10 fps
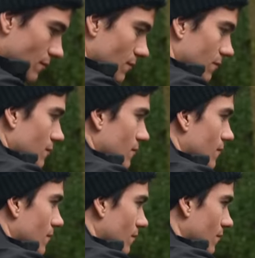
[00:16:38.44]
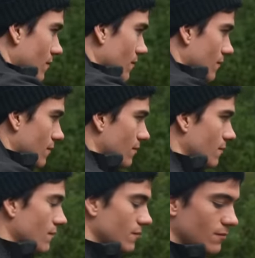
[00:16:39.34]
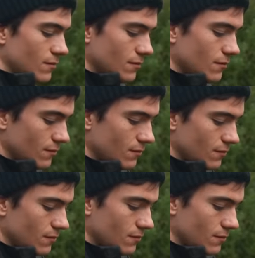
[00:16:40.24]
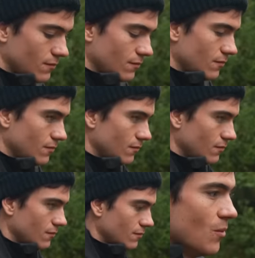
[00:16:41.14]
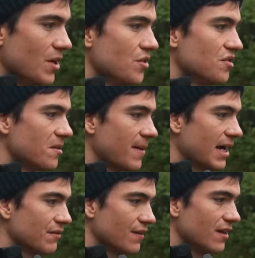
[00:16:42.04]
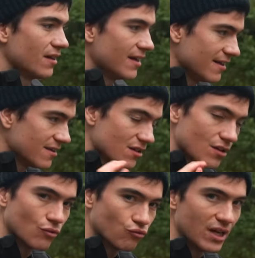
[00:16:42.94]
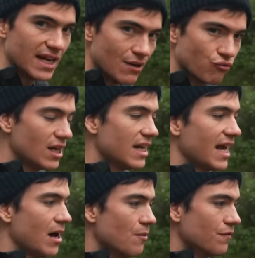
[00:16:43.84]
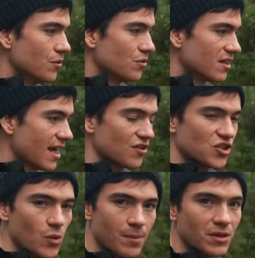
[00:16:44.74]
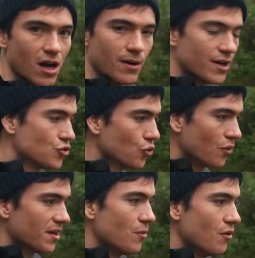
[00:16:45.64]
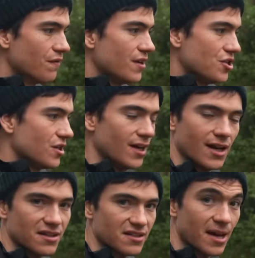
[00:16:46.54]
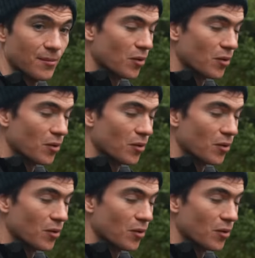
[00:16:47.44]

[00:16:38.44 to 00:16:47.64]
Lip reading: you know, seek out your hook bait. Regular casting when using the maggot feeder is really, really helpful to get the swim going, draw in more fish, and to get